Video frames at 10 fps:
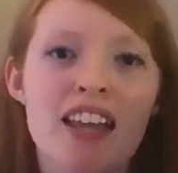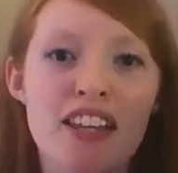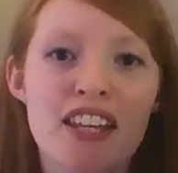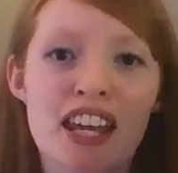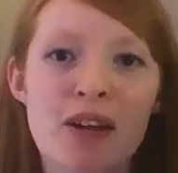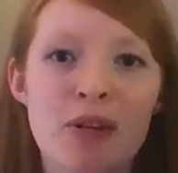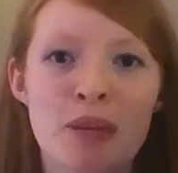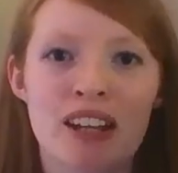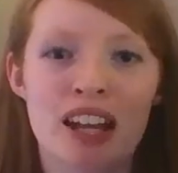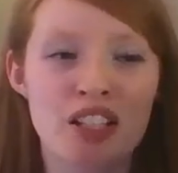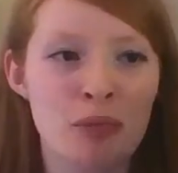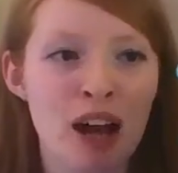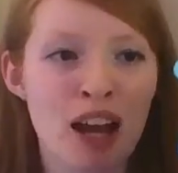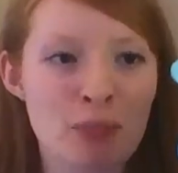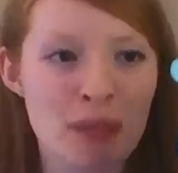thinking it would be a nice
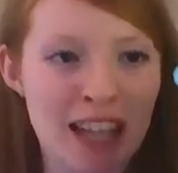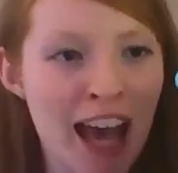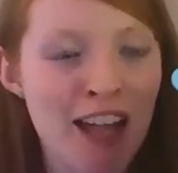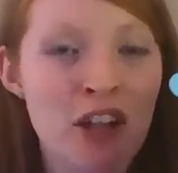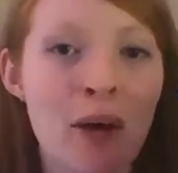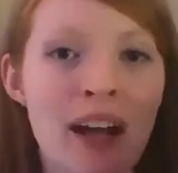surprise, but he had no